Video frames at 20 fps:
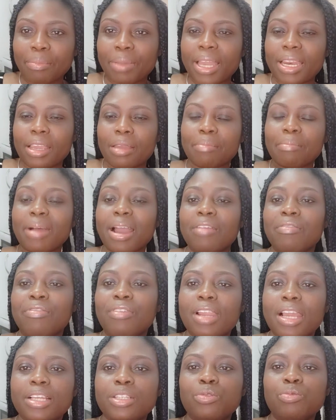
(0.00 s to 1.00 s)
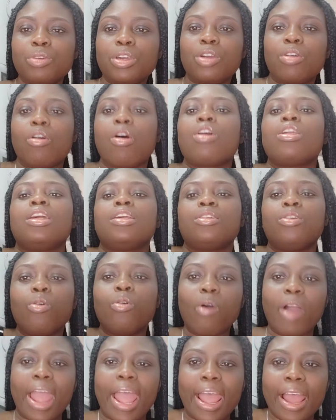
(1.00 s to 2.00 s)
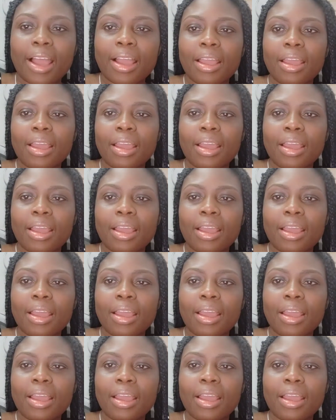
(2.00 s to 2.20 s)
But in my village, we call it gouyei.